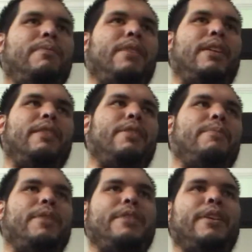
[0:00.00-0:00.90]
they ended up
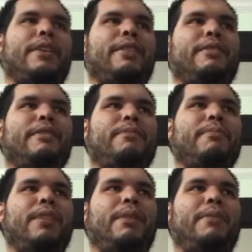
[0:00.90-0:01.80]
reaching its
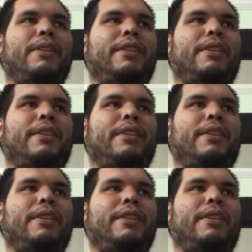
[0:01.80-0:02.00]
limit.